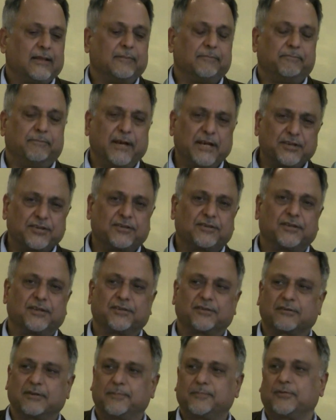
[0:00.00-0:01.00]
The best
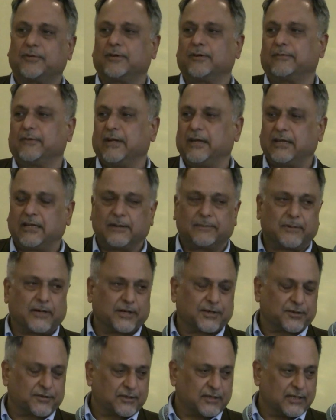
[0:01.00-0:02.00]
description of
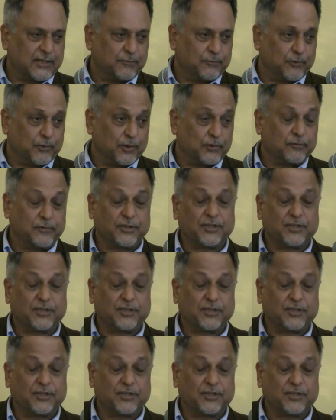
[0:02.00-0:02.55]
India-Pakistan wars,